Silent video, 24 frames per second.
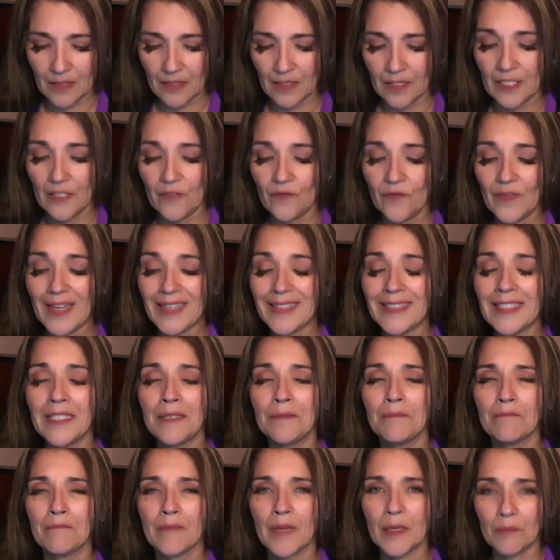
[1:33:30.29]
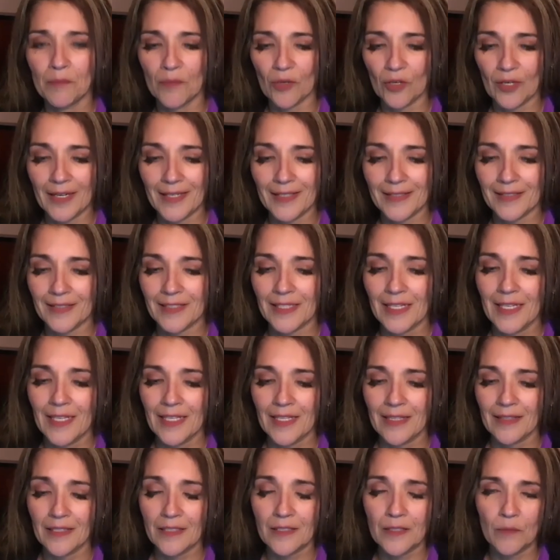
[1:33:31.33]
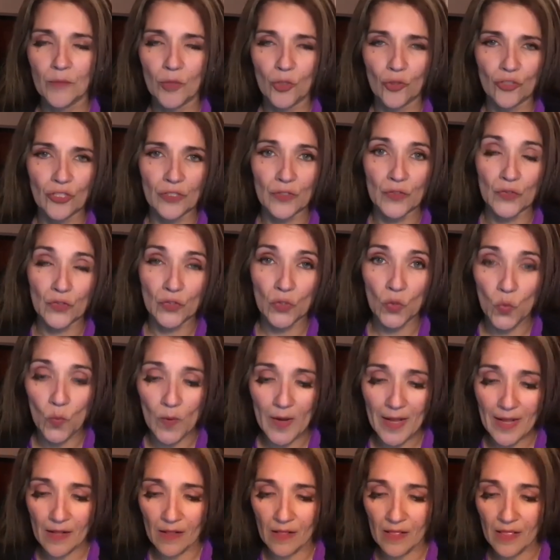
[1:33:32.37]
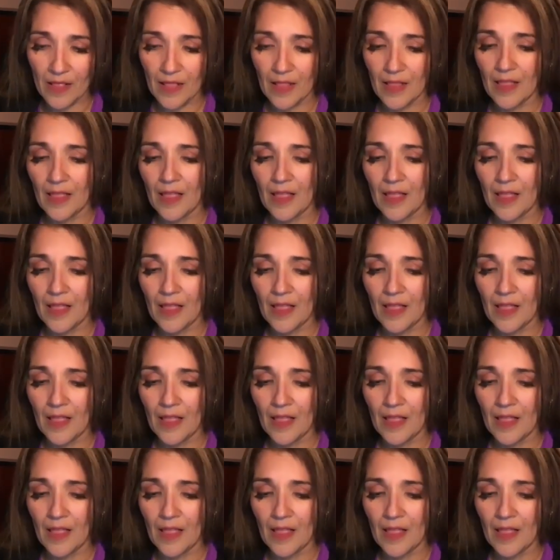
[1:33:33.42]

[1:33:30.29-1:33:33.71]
In fact, he memorized this emotion so well